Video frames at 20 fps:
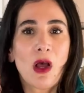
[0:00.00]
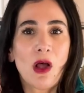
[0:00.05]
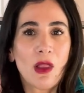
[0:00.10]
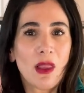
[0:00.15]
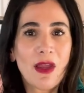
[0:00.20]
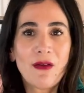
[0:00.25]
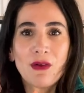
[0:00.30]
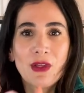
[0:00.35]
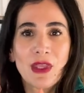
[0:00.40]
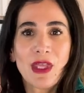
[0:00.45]

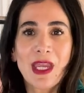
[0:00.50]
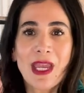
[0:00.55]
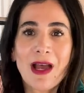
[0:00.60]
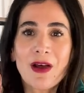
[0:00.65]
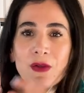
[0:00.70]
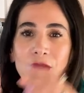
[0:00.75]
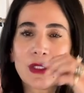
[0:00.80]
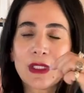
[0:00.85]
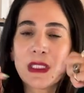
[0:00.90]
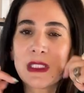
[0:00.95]
everything
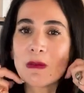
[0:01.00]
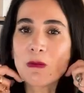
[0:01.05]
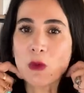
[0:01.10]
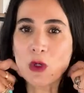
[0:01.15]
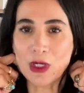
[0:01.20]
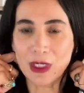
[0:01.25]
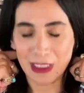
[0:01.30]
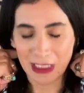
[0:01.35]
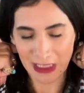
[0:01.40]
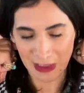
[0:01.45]
else is
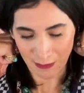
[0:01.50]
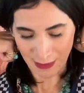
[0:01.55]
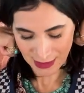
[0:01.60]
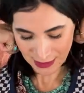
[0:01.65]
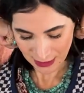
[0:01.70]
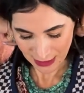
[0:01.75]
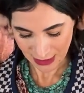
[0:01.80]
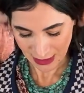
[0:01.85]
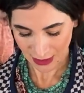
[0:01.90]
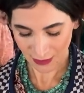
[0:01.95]
more
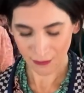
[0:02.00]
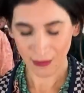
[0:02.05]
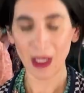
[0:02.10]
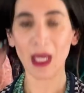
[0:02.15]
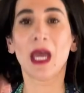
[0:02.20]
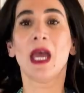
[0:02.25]
expensive.